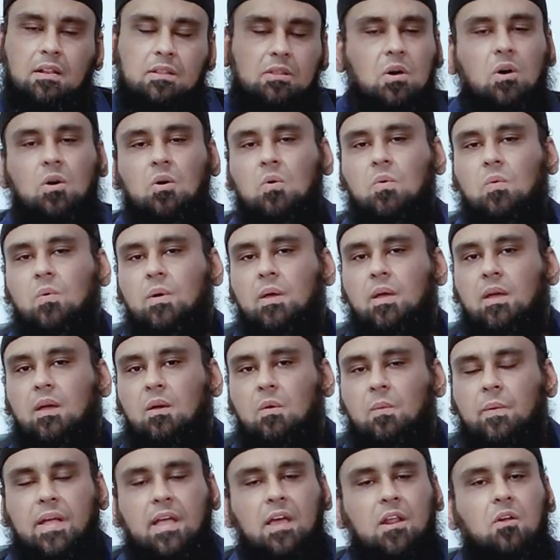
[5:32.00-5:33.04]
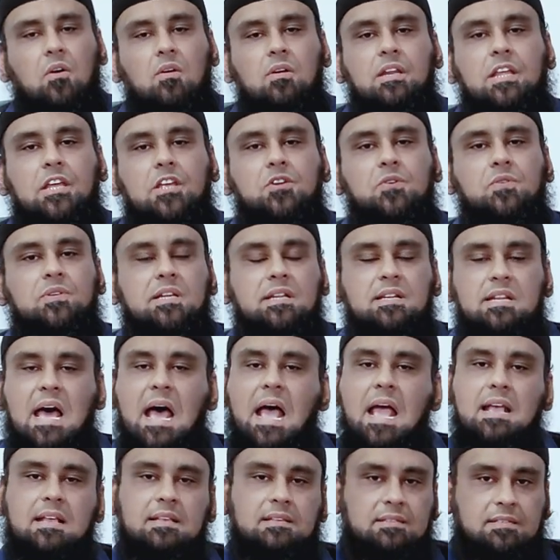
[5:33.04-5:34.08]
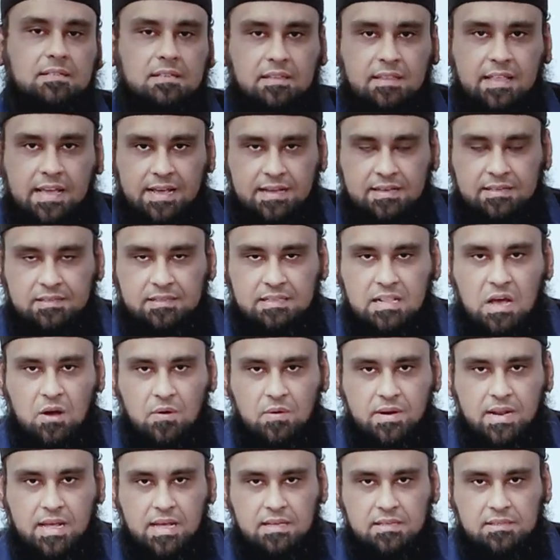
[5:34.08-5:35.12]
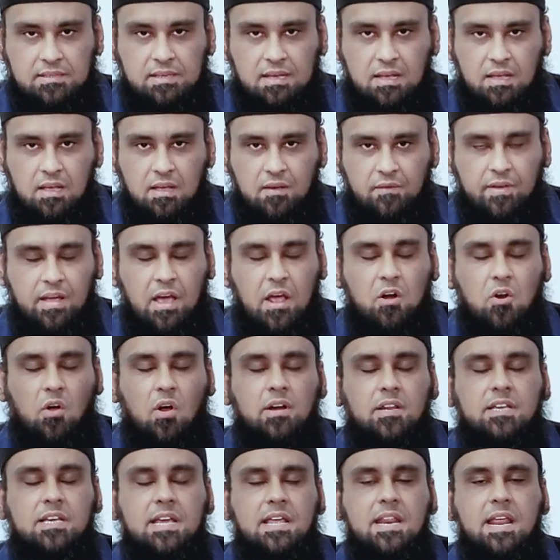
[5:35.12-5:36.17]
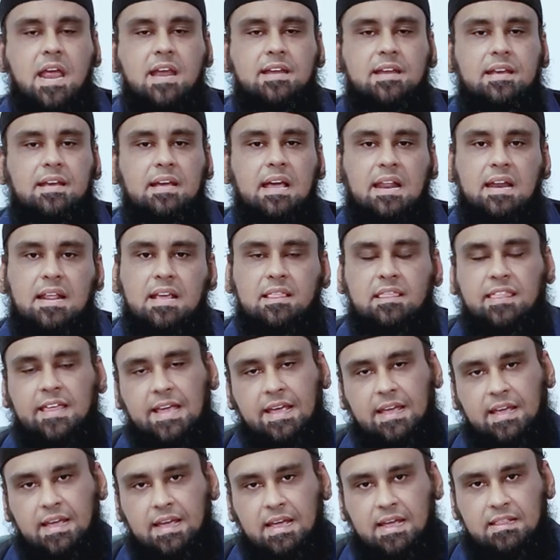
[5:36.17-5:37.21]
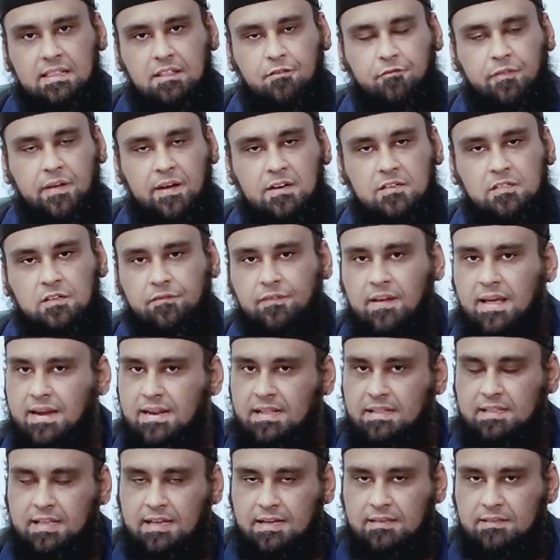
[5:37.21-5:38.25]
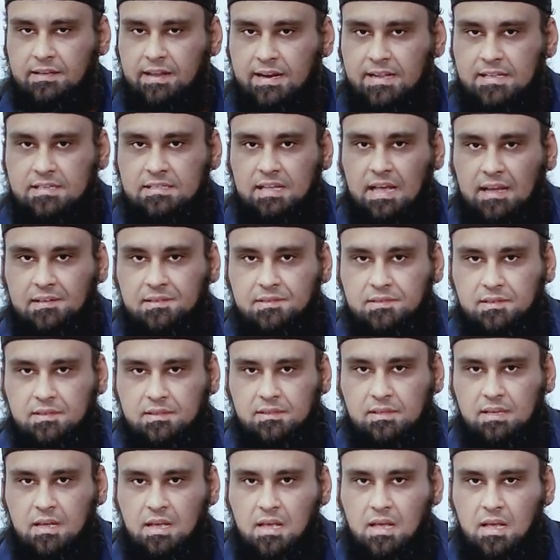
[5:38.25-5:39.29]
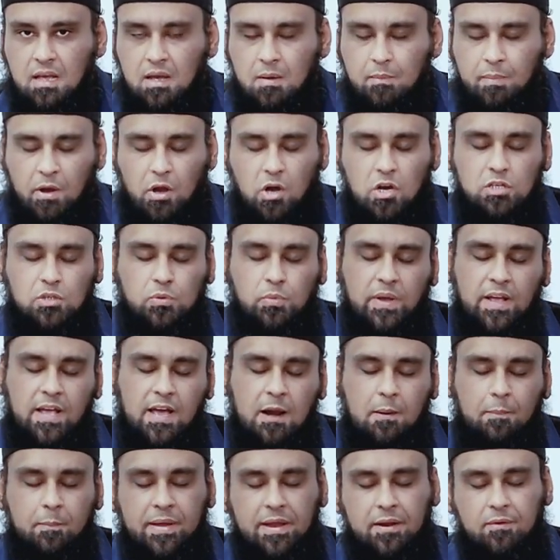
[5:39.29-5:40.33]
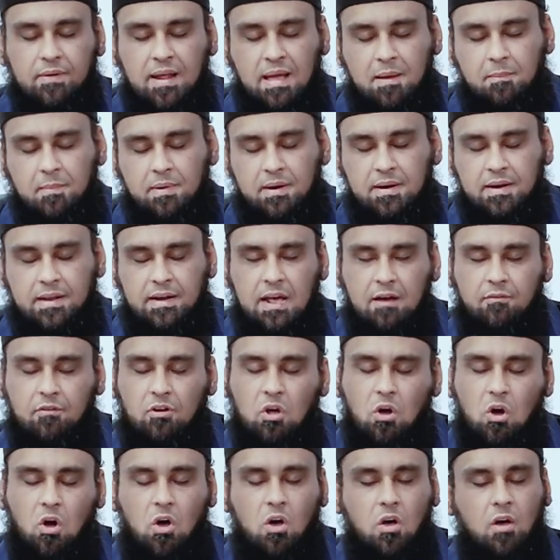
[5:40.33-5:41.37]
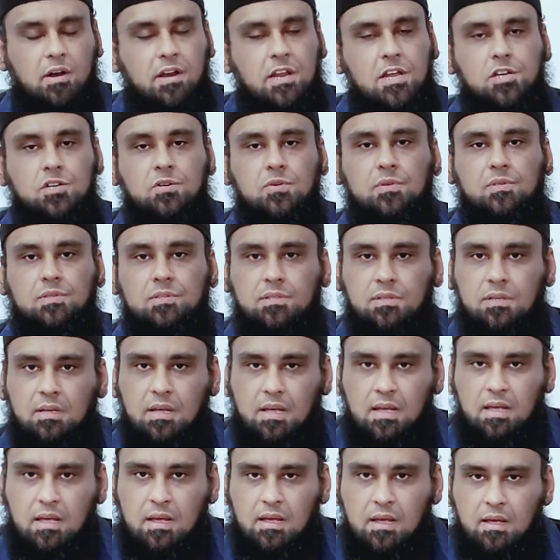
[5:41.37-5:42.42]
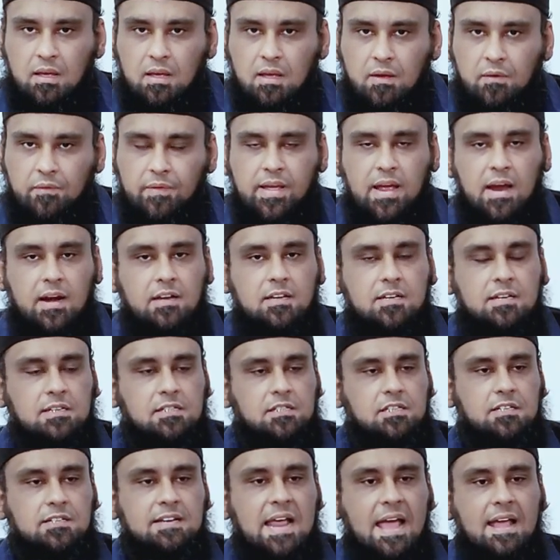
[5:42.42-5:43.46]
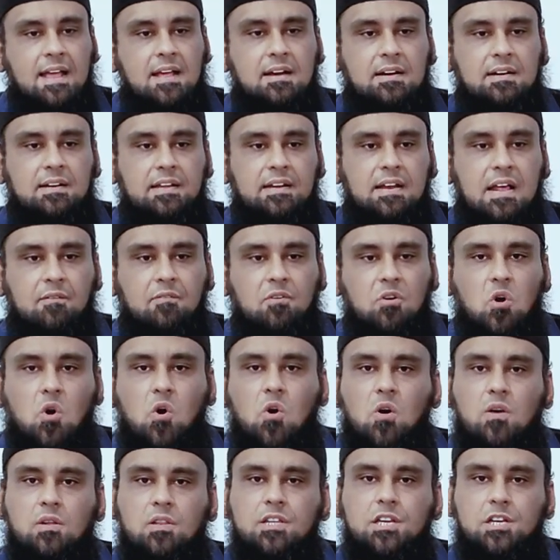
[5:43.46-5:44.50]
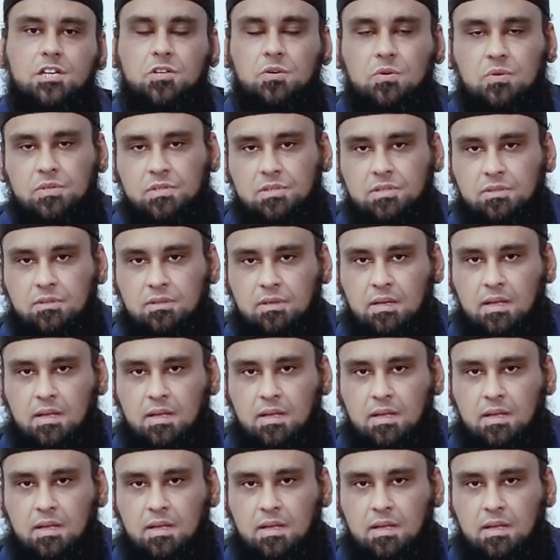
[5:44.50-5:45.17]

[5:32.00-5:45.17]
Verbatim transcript: No, we can only utilize things nowadays. We are not creating anything in the fields of anything, any sciences, because we are being rambled in our own issues. We are just tangled in our own issues